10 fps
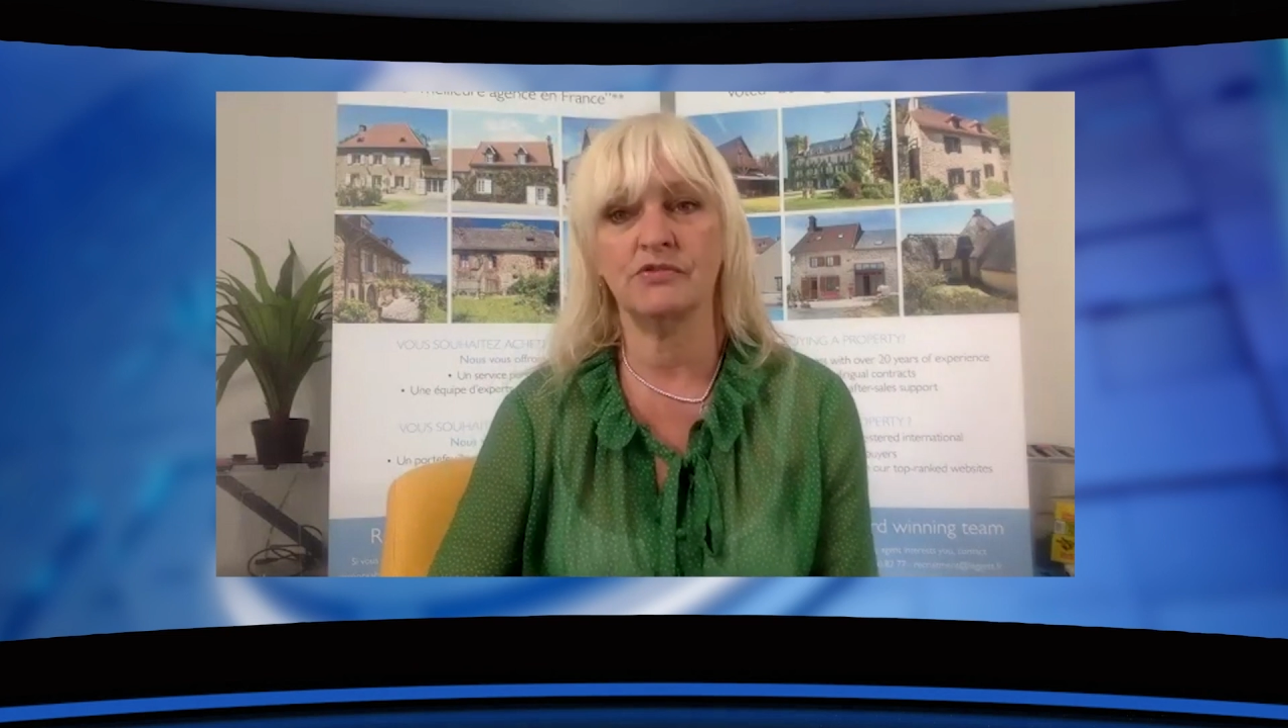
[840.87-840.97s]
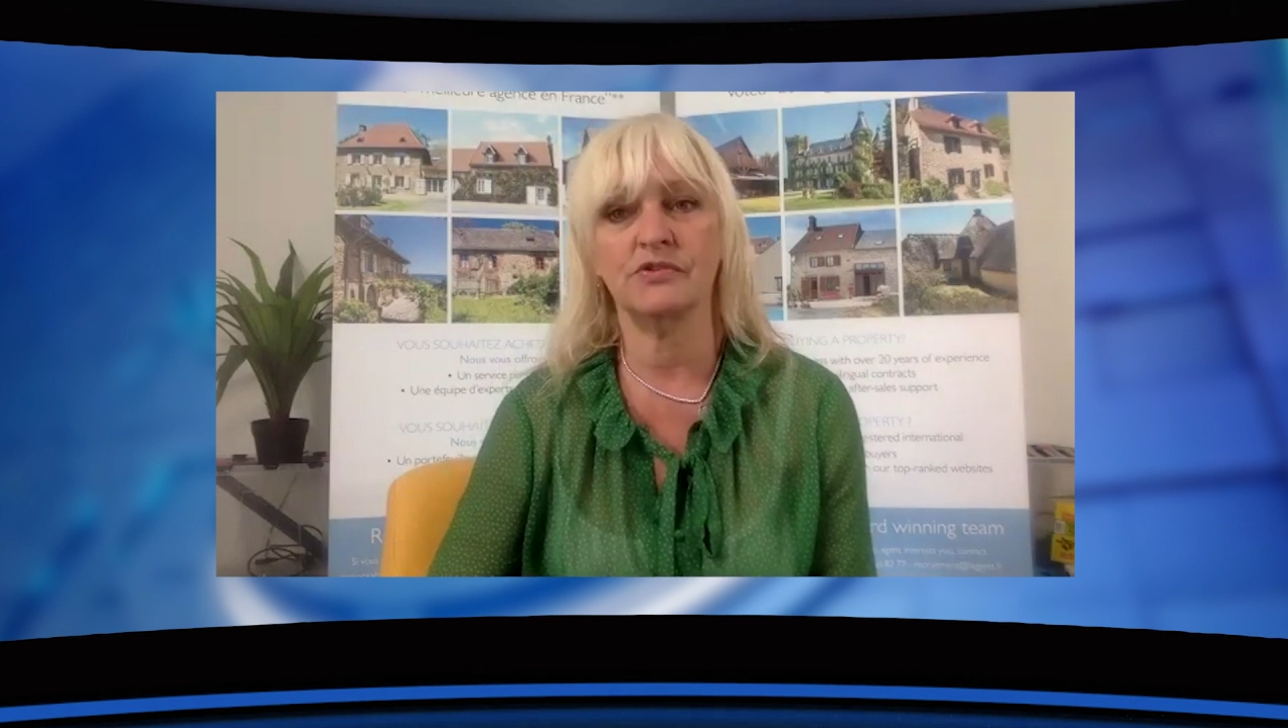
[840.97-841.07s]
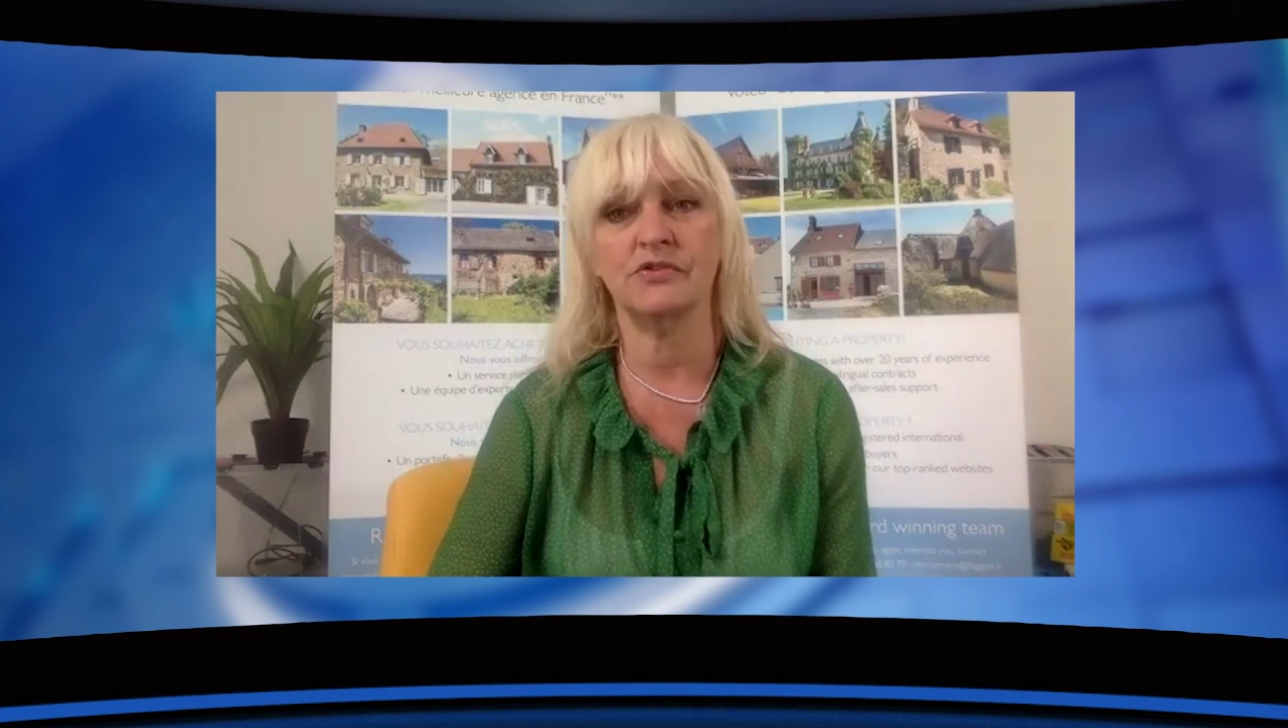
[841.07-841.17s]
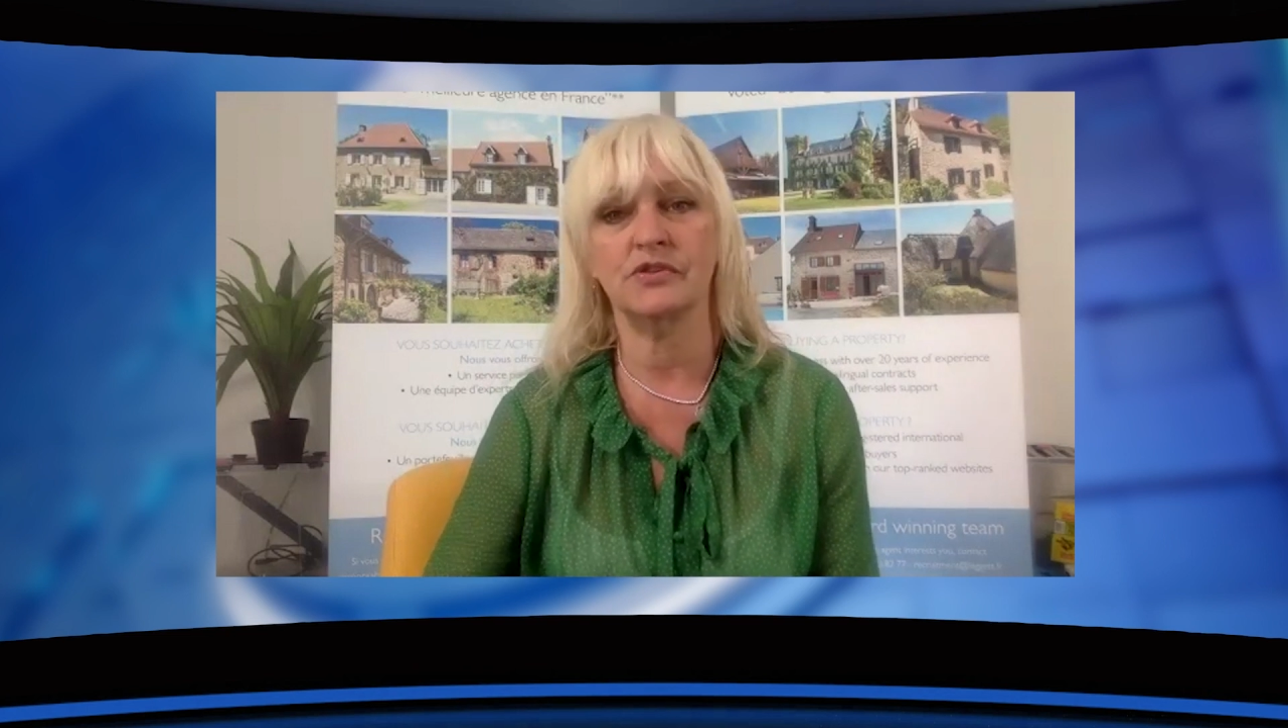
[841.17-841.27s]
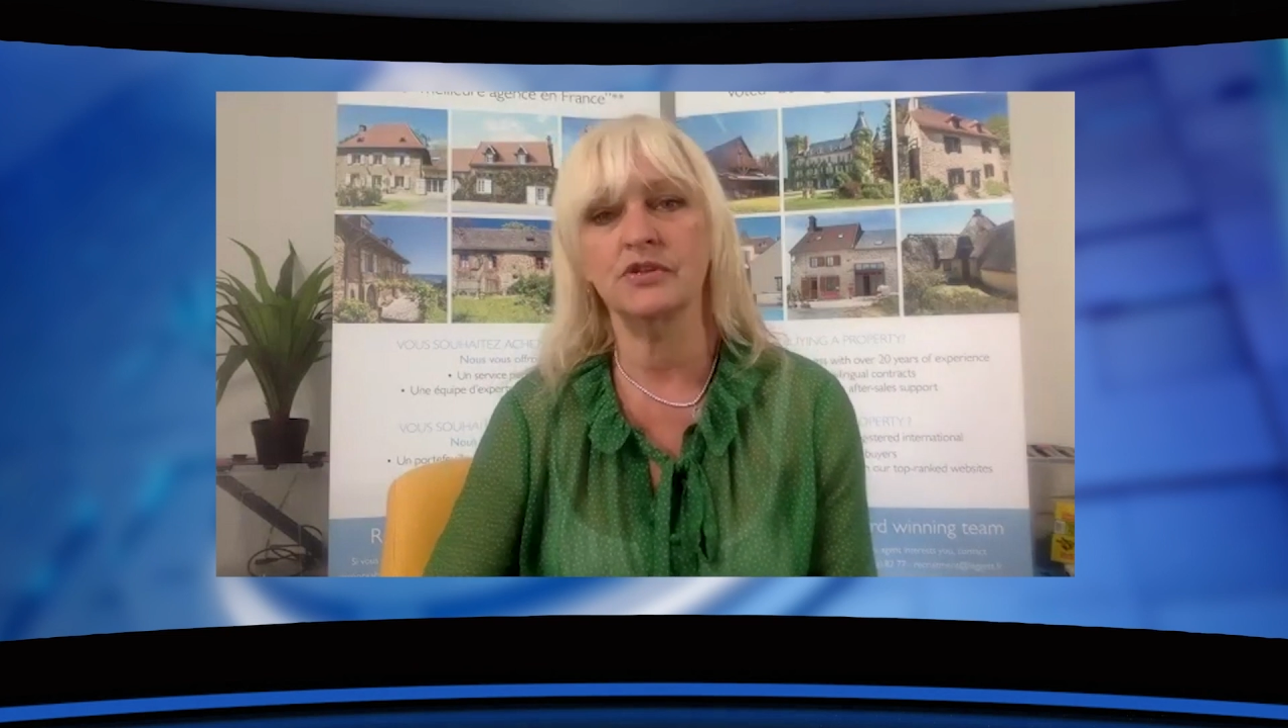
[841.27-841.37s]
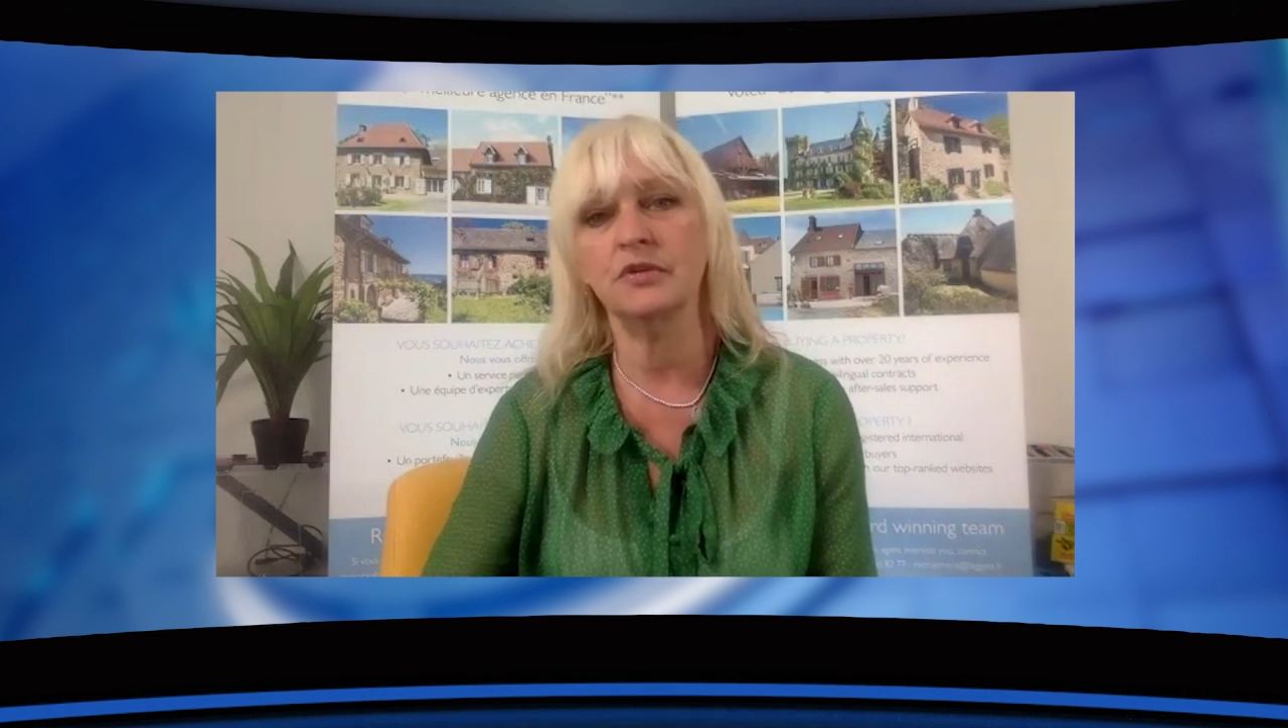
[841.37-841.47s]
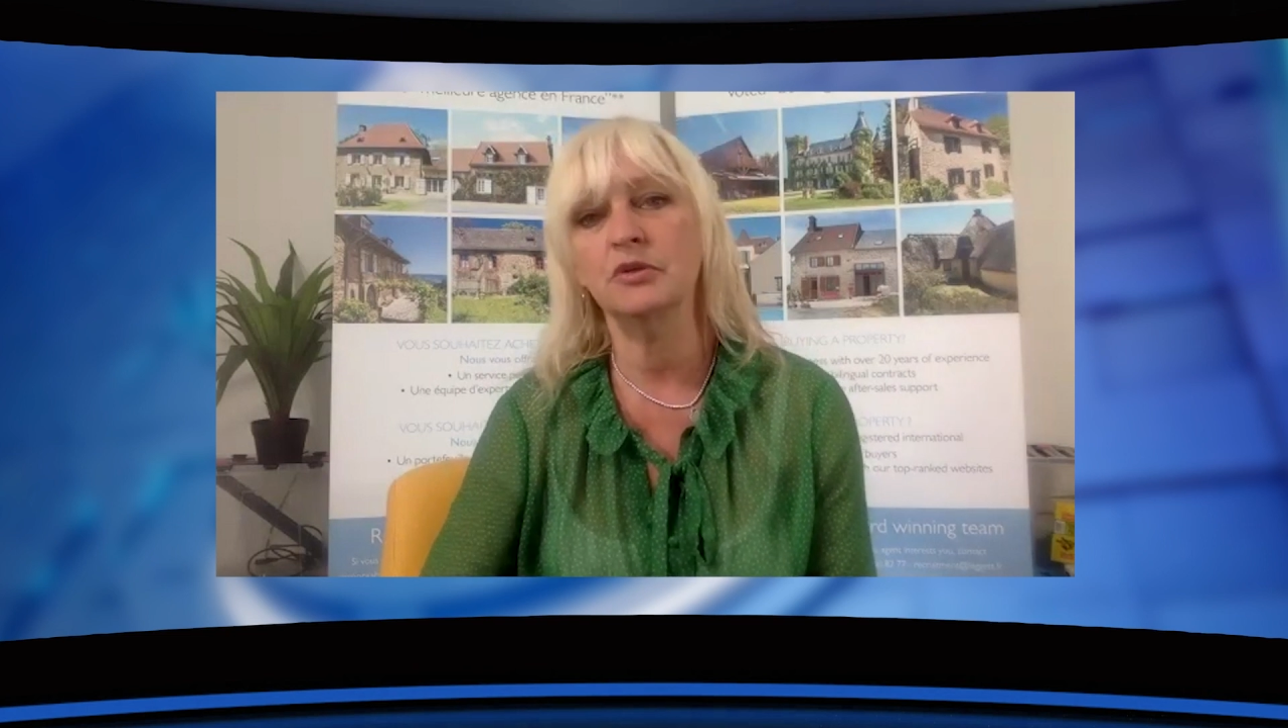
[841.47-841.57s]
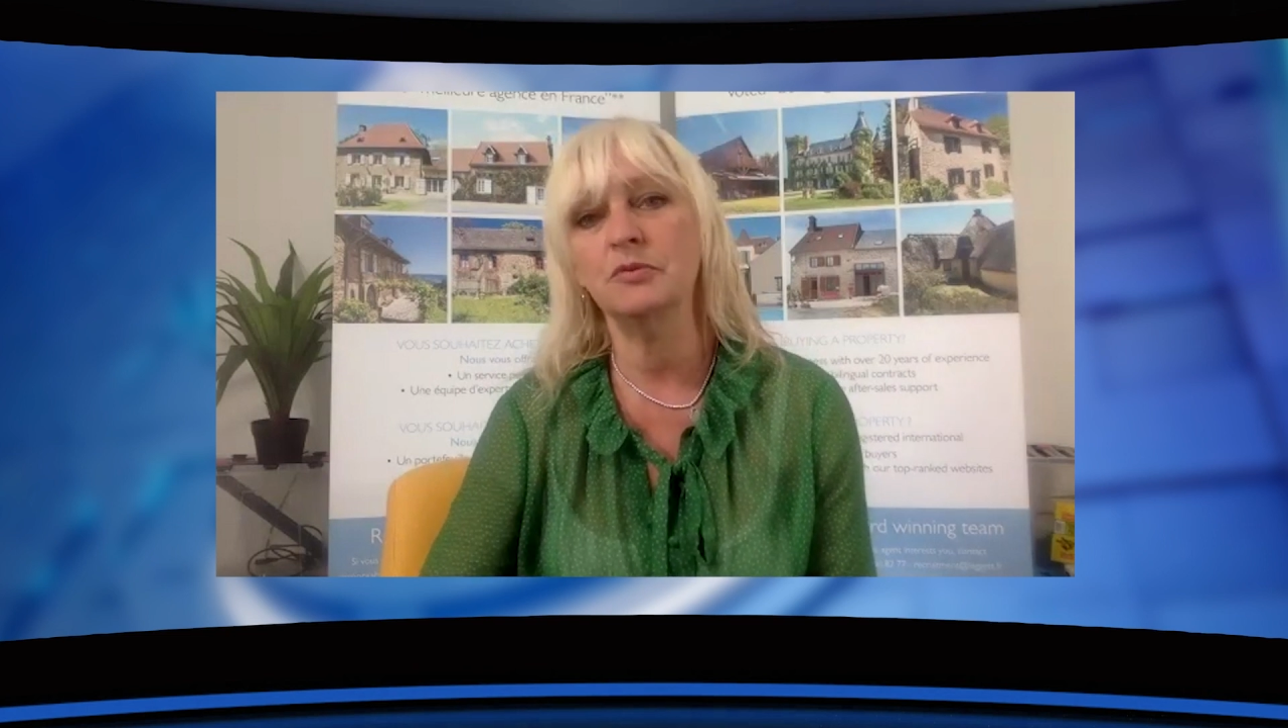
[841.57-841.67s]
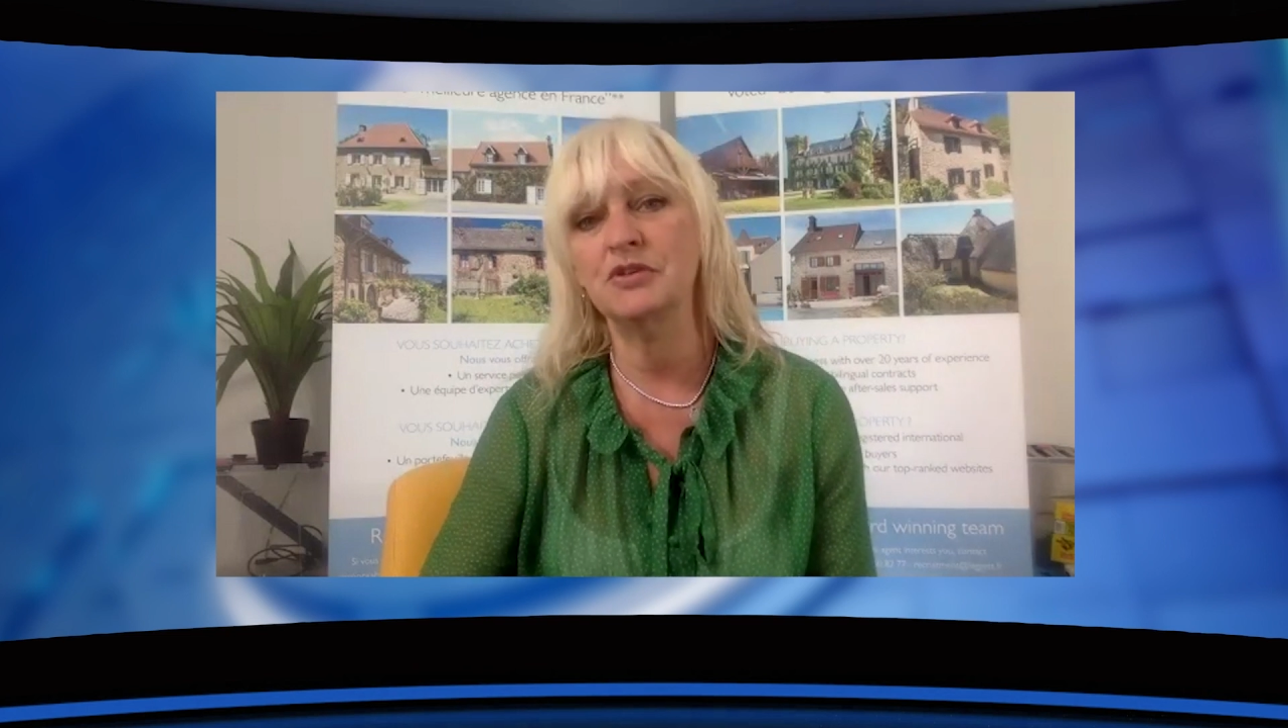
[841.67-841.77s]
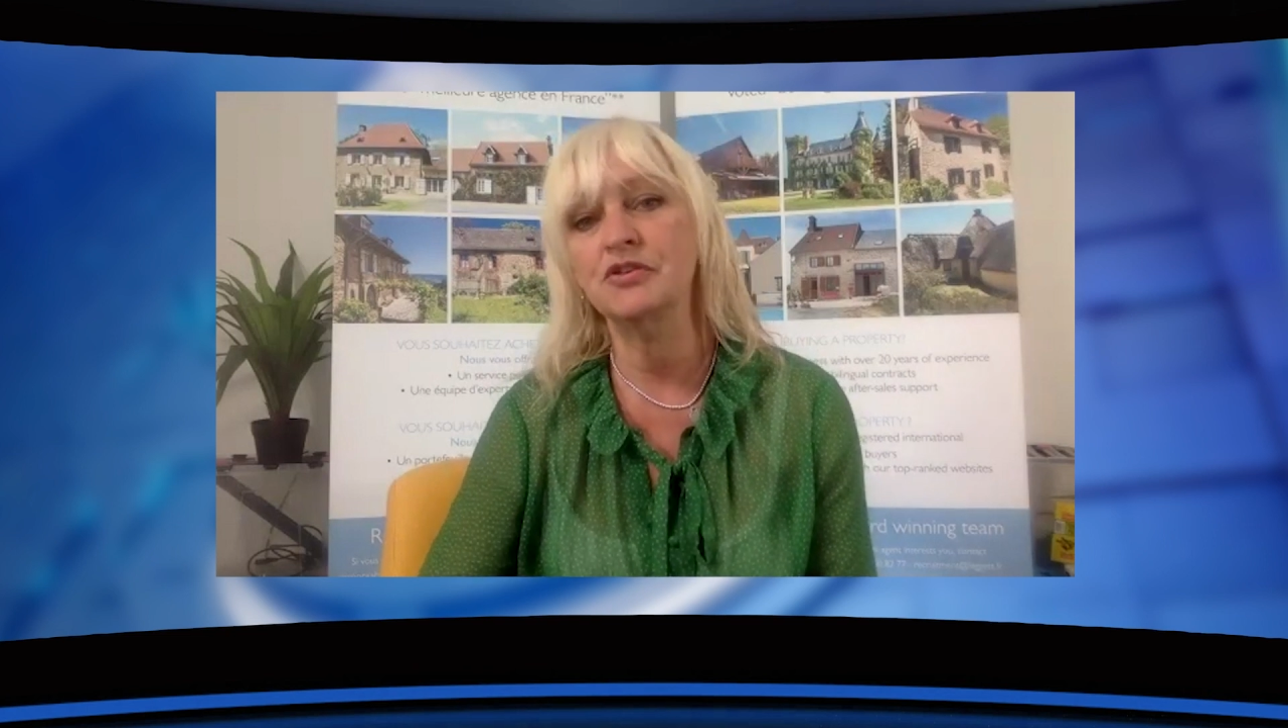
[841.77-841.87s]
So you don't
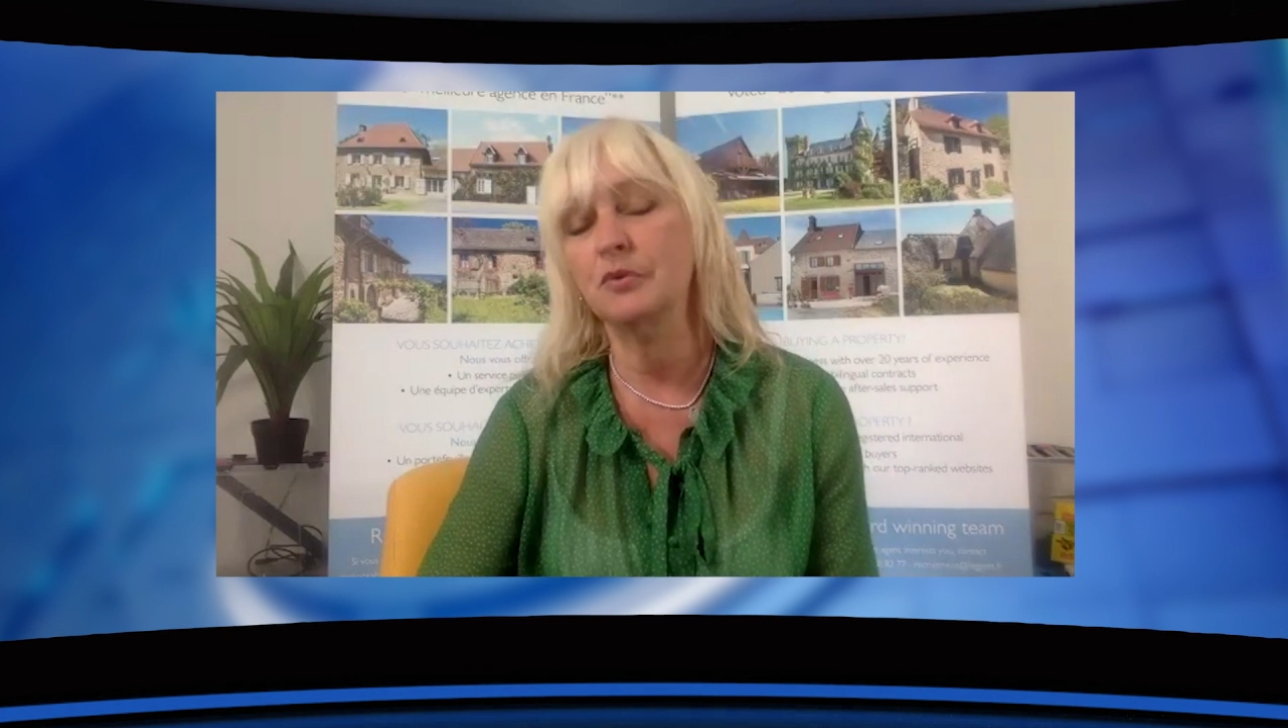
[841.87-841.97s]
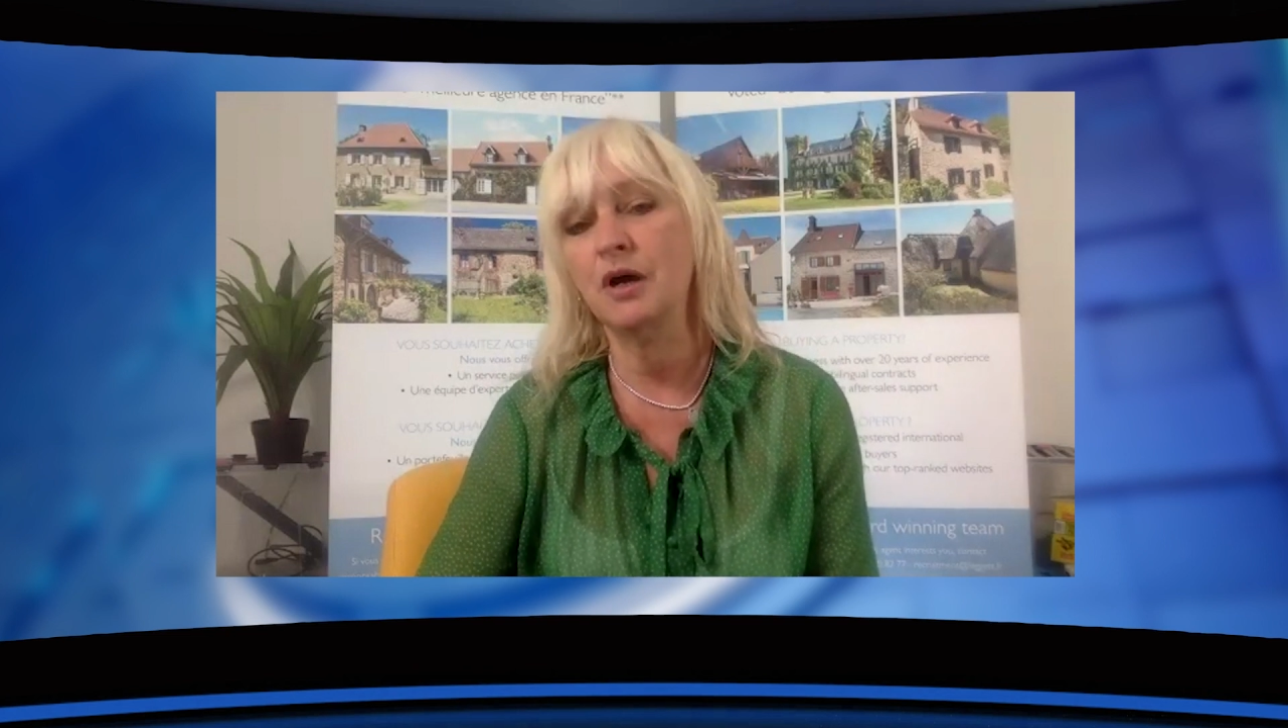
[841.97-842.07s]
want to be too